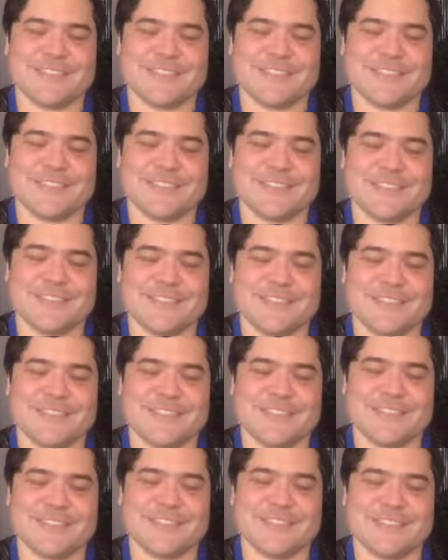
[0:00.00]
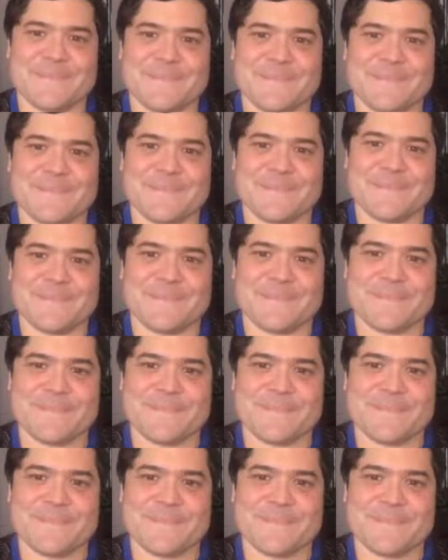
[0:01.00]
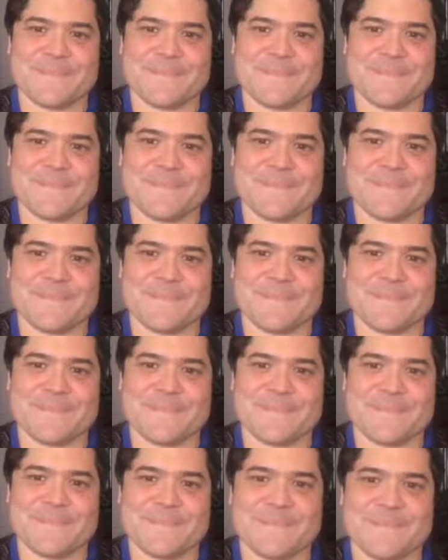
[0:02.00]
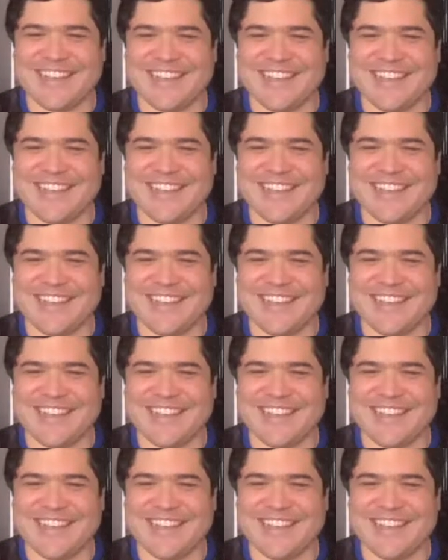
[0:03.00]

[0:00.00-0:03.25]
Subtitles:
(silent)